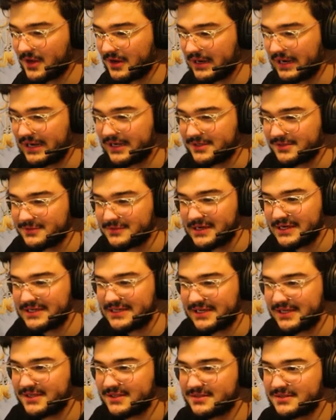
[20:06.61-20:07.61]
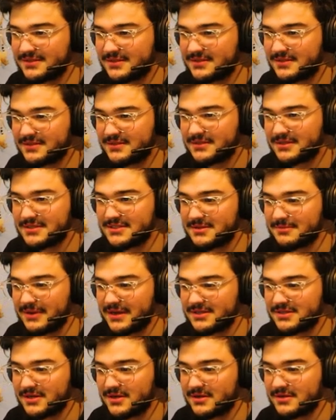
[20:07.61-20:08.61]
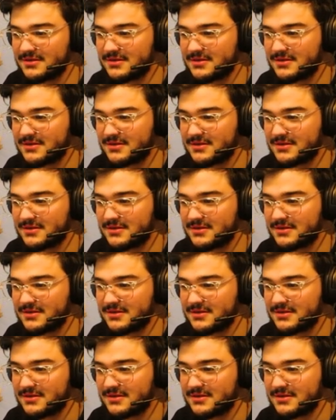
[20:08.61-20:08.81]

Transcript: All right, ready? Is it my turn?